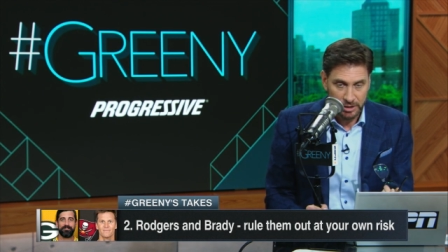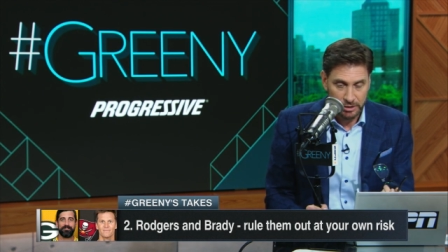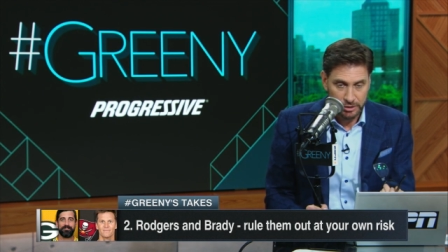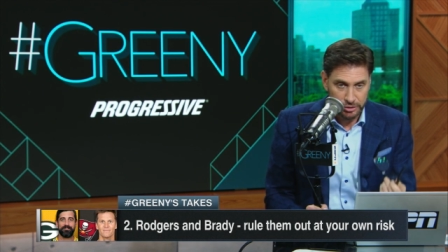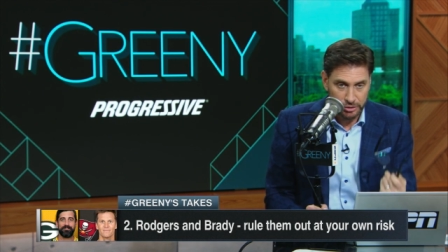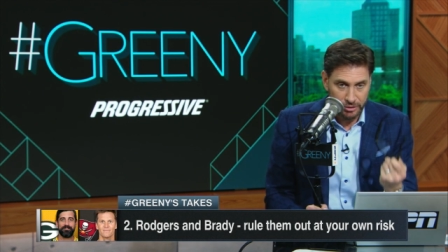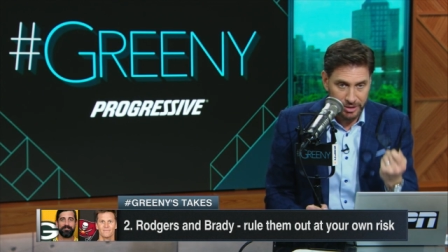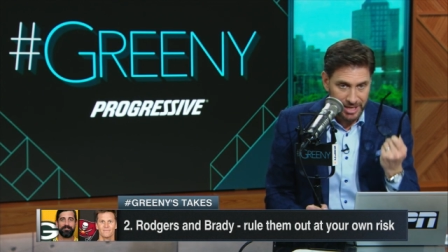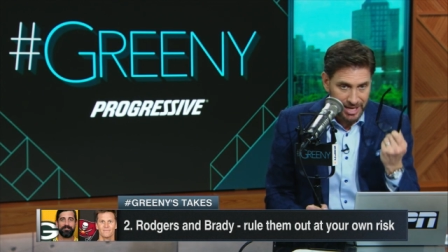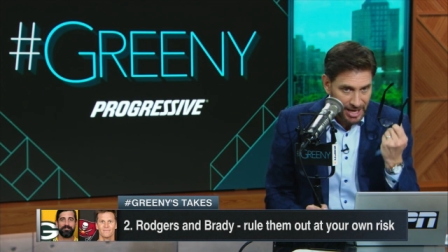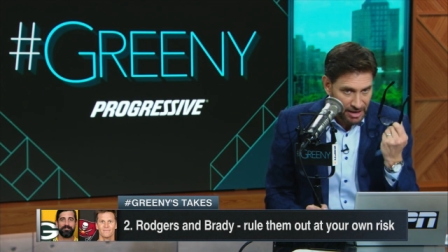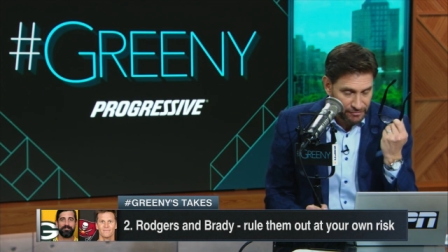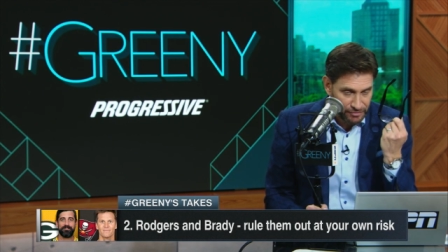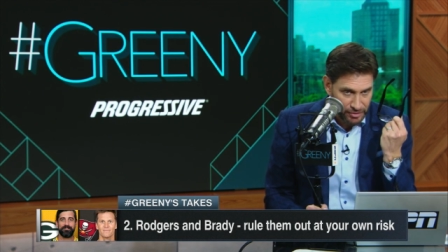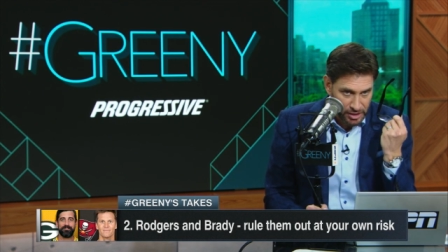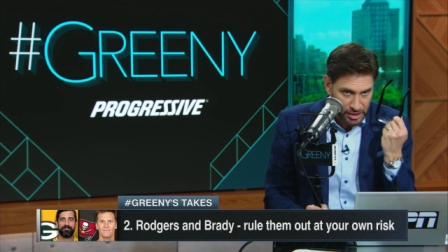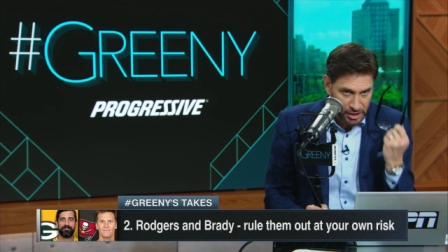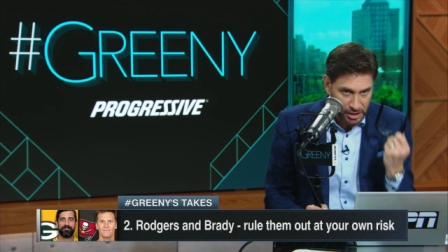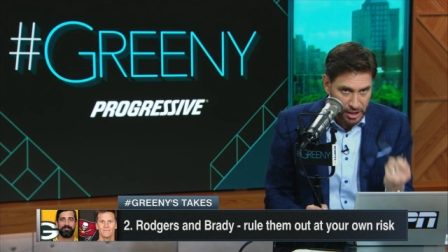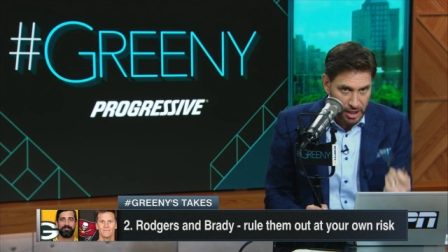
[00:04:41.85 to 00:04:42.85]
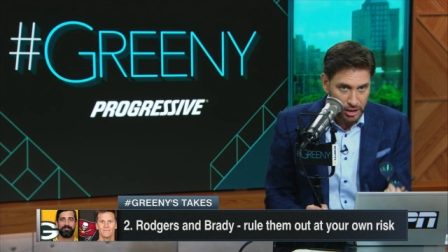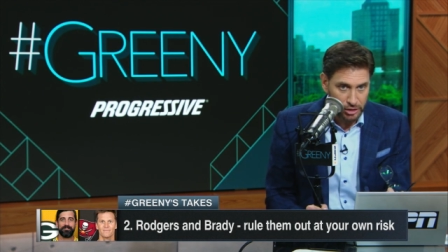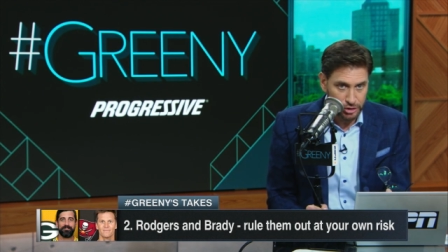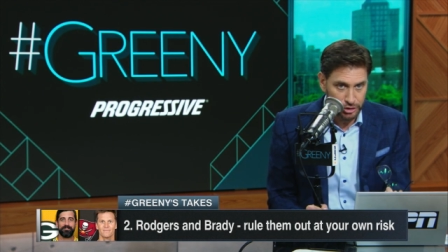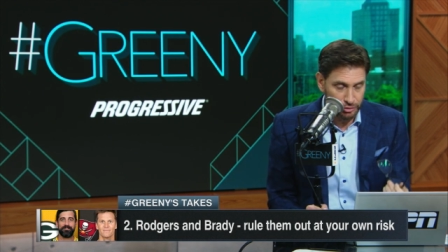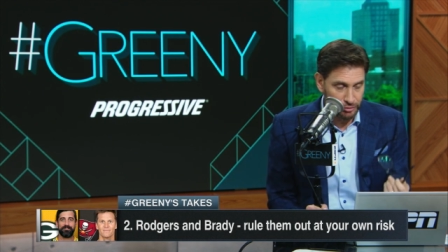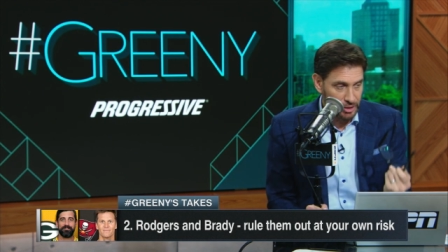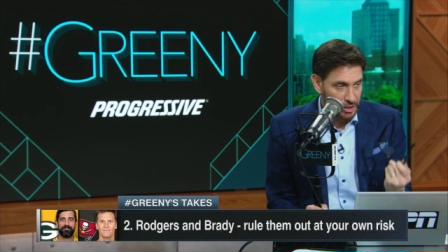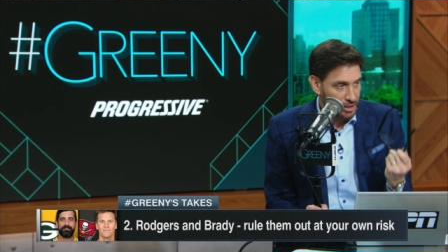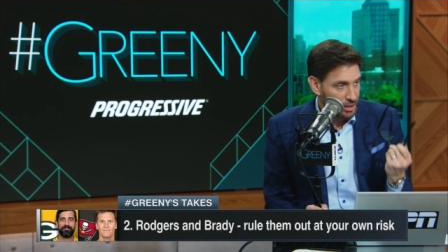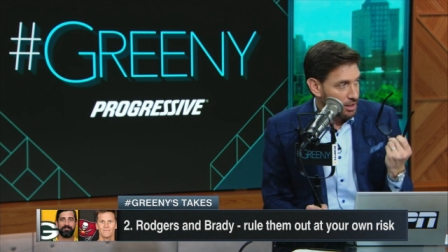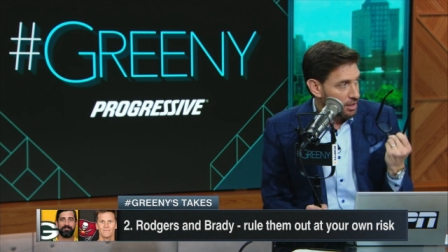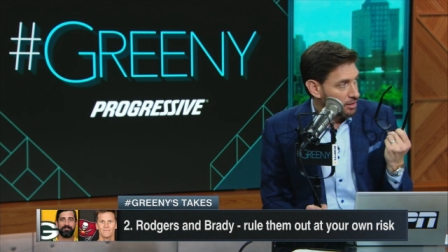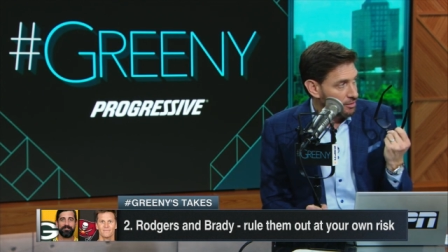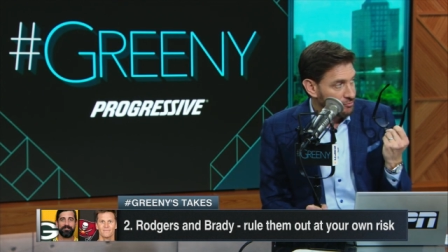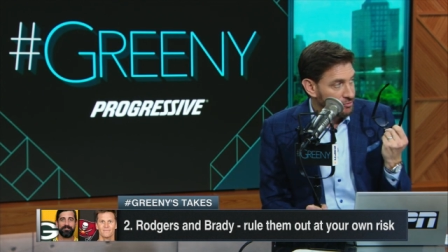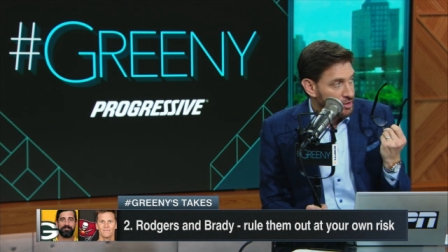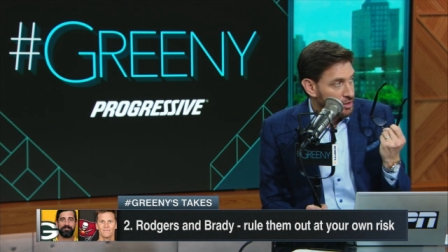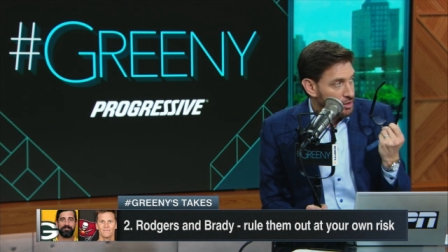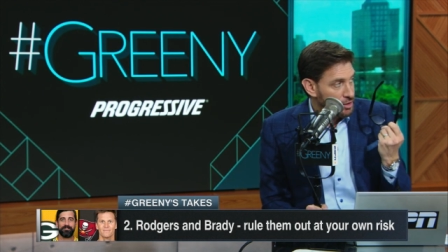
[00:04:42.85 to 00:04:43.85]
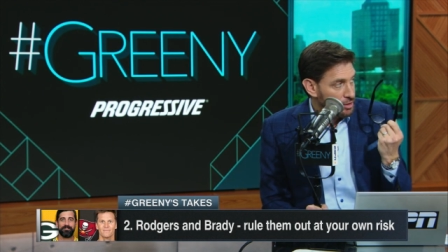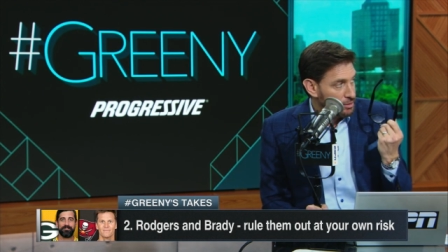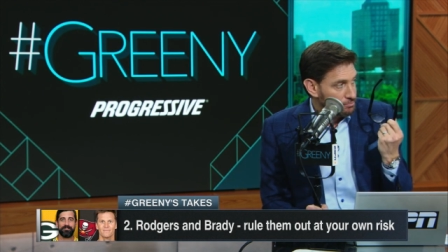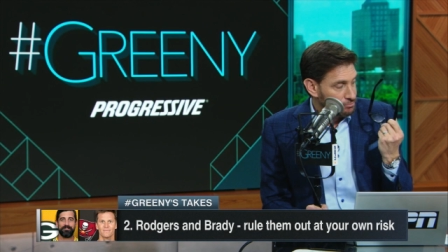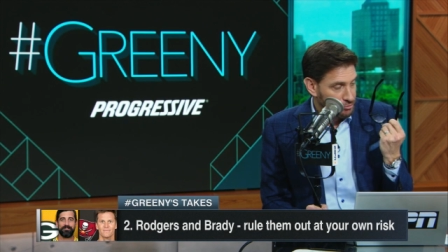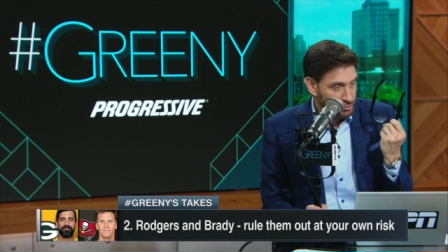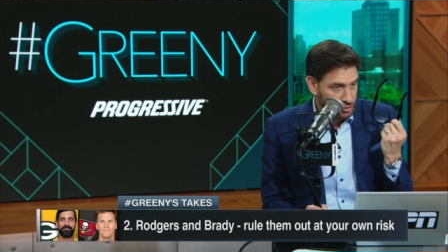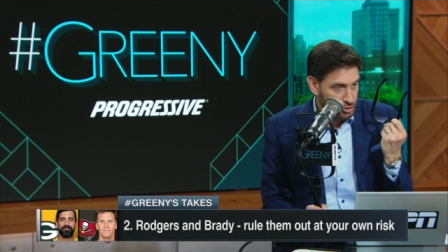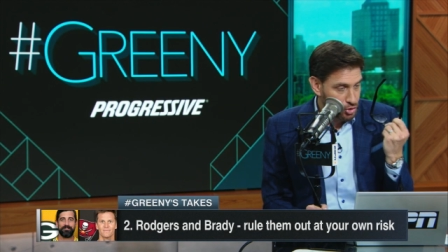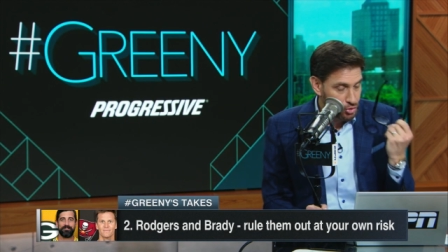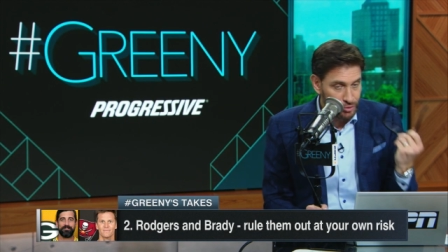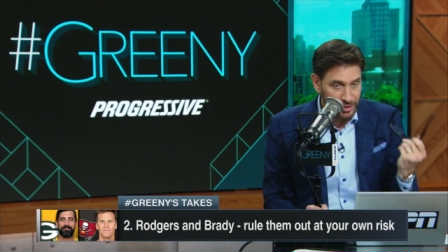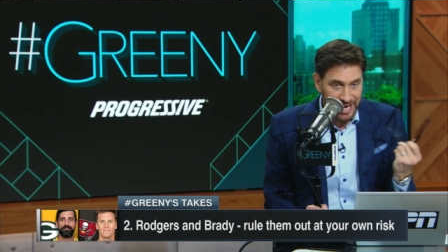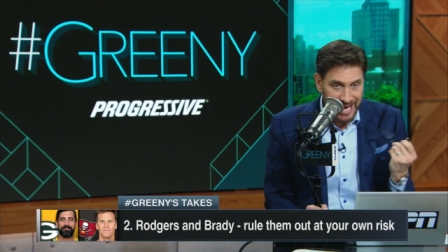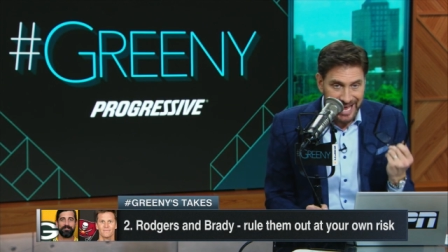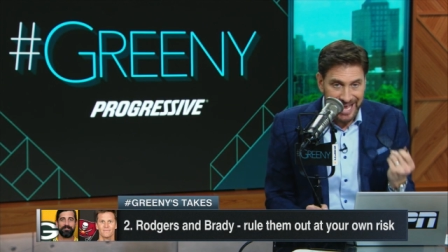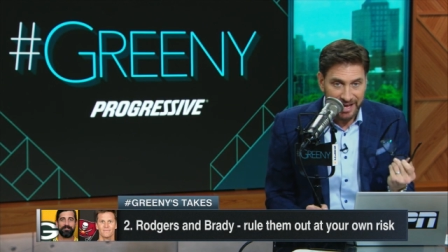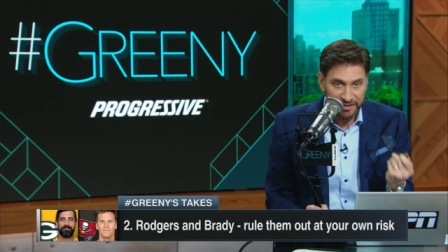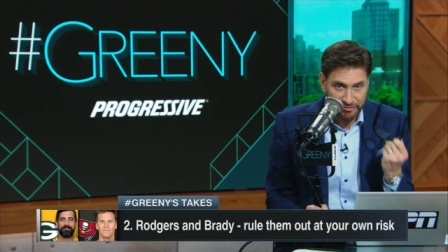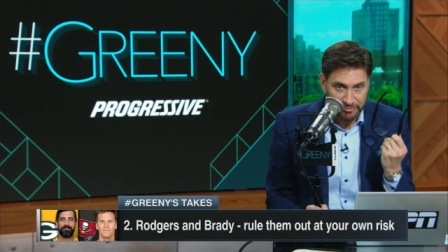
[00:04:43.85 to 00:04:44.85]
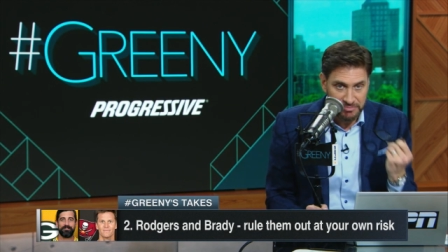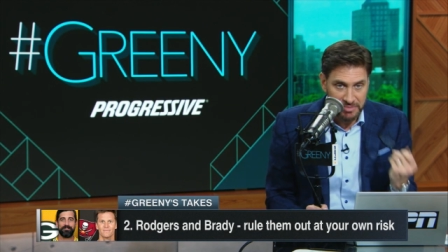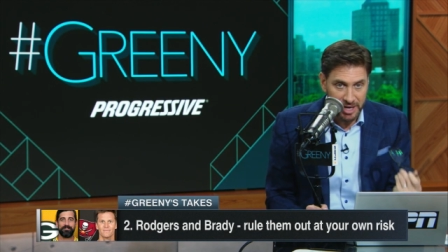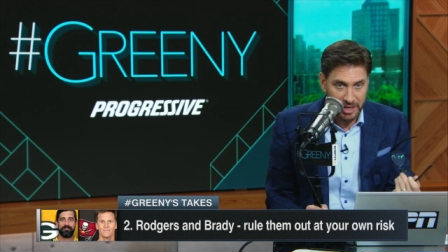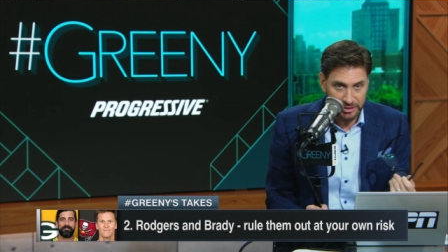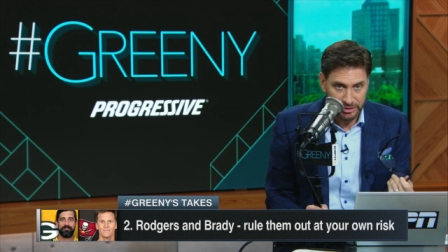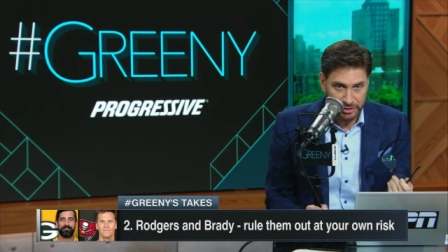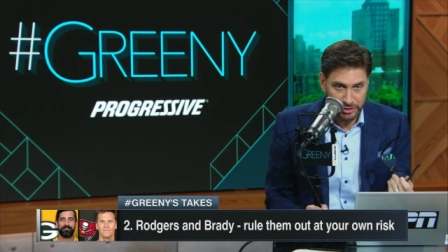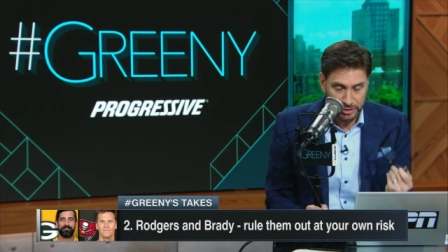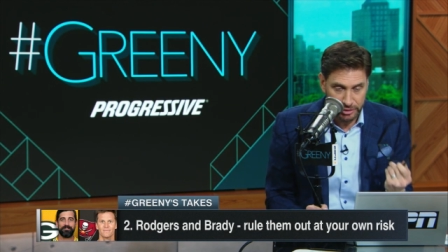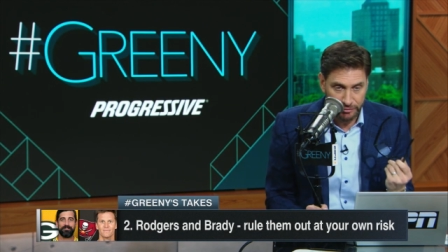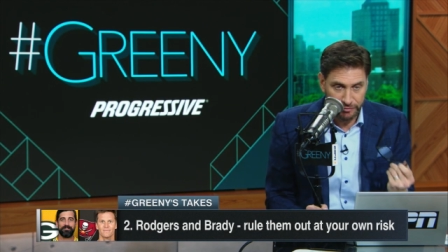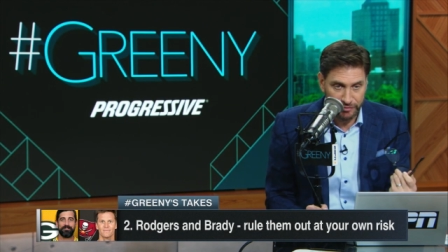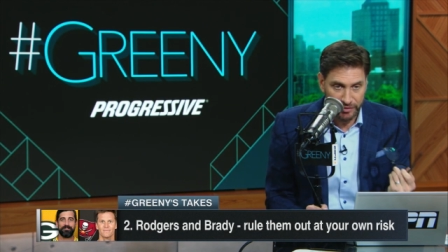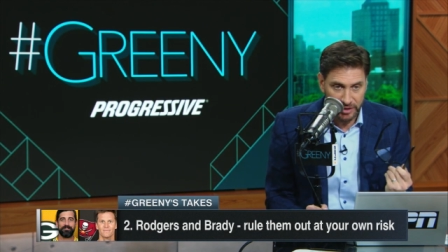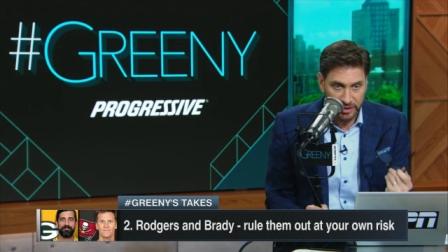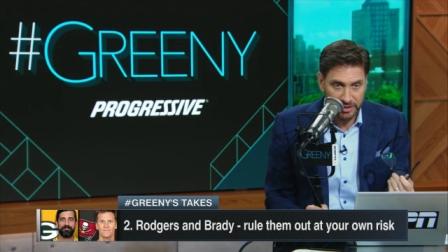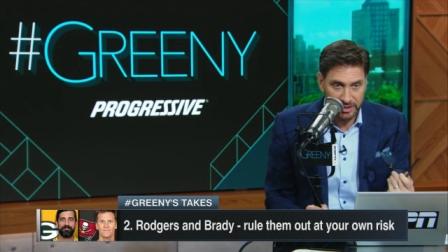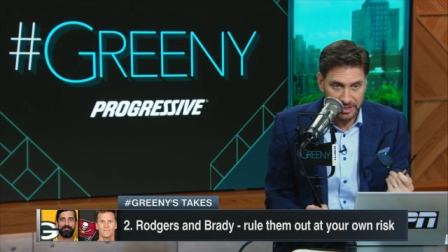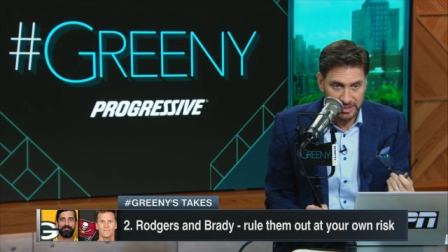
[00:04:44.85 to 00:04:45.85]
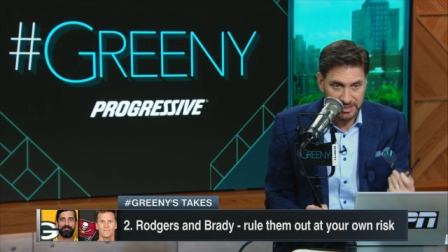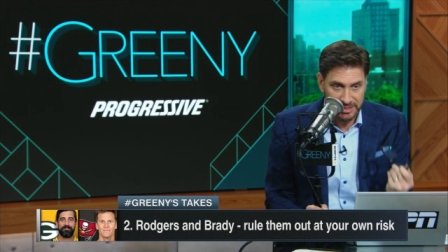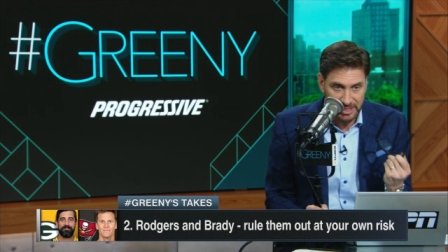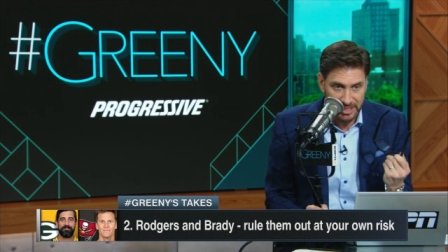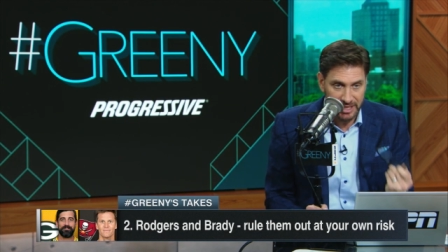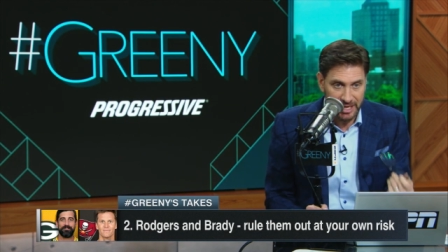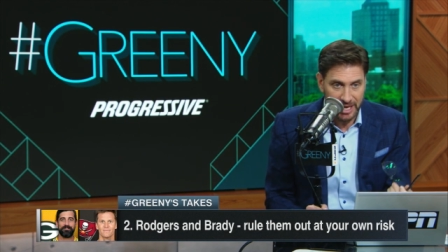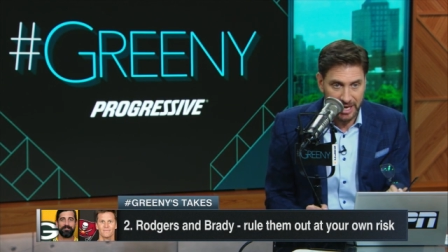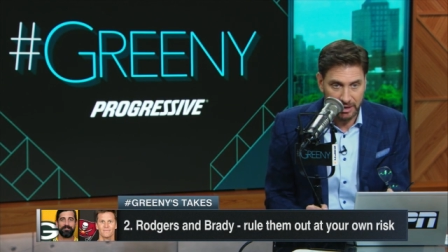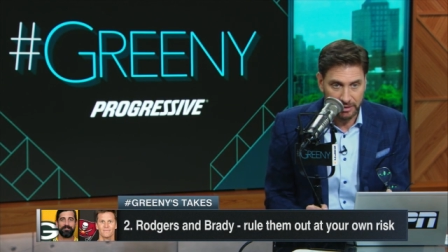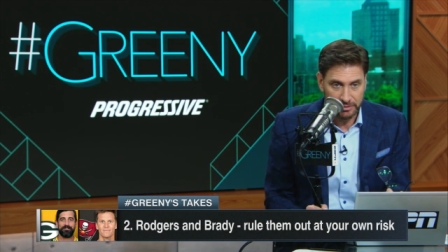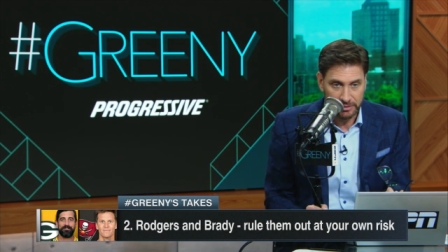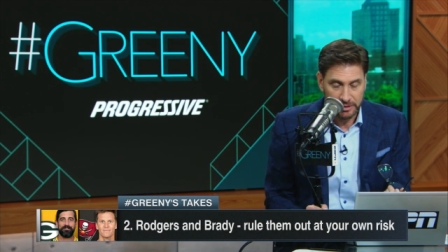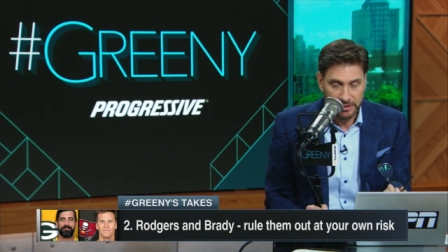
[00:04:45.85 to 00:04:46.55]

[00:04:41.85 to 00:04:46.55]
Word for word: So they have the luxury of two and a half months to figure this thing out.